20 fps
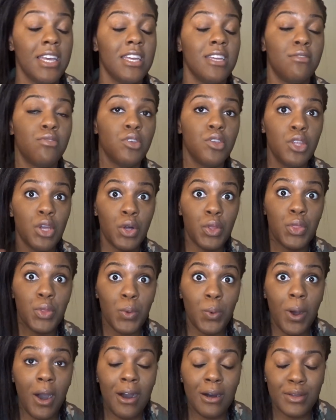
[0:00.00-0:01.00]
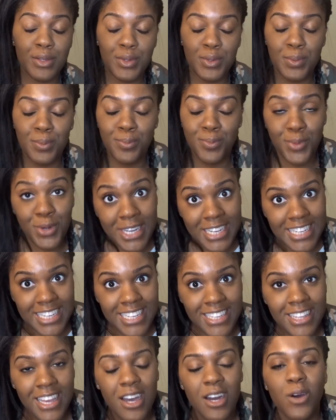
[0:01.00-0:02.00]
If you don't know how to
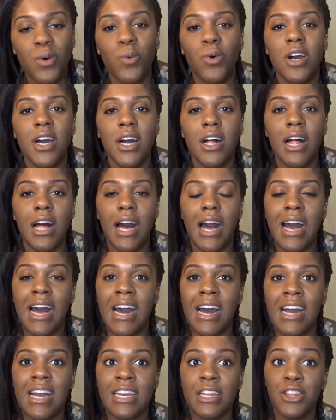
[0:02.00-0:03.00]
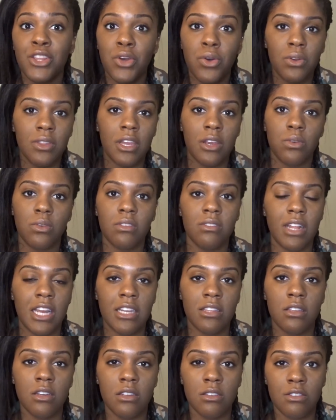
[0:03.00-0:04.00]
braid, well, I know there is
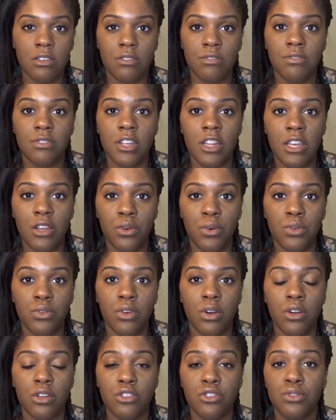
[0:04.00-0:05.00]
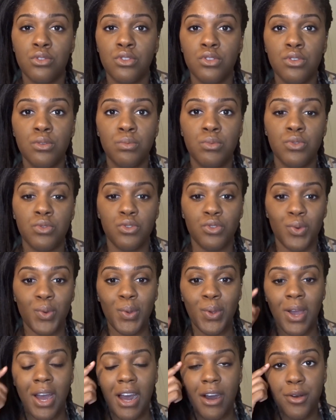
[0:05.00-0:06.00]
like tons of videos on YouTube to show
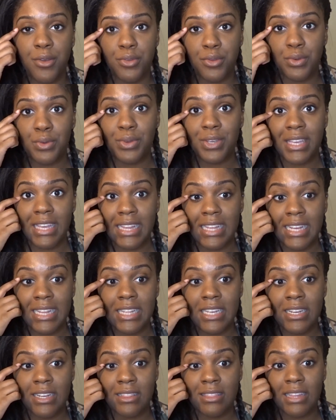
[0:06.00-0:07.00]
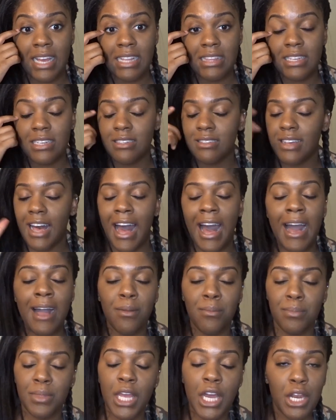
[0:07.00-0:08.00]
you how, so you can click on that because
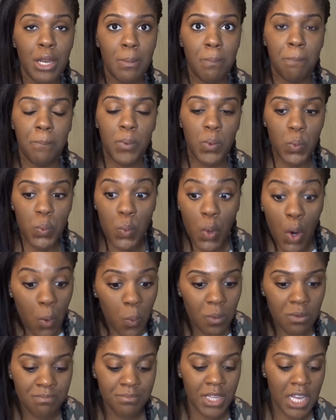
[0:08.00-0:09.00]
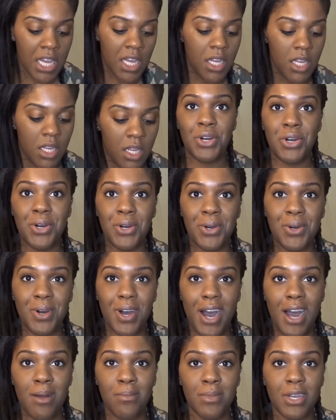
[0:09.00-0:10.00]
I'm not a pro. So
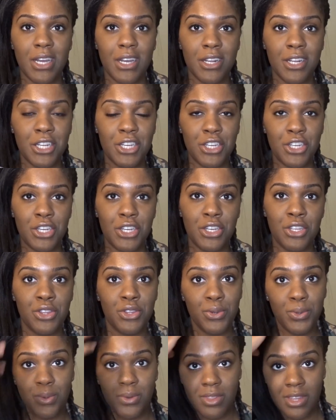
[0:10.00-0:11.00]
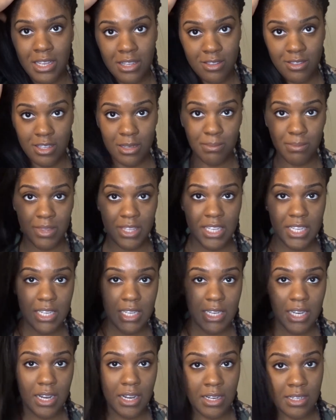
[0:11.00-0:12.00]
I'm gonna do the same
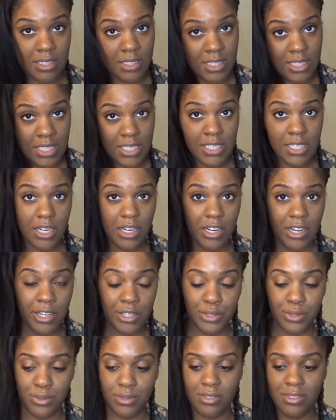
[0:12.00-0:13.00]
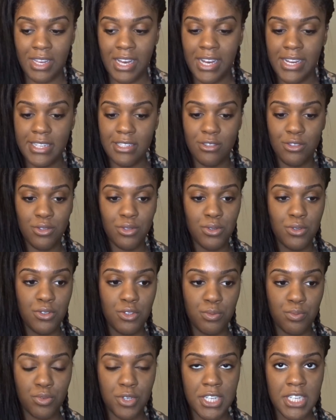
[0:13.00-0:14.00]
thing on the other side. So
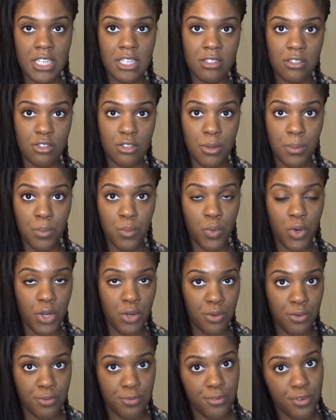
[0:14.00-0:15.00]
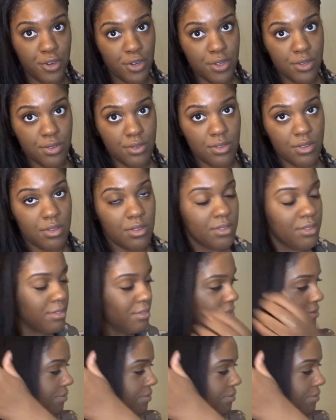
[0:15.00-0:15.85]
spraying some water first.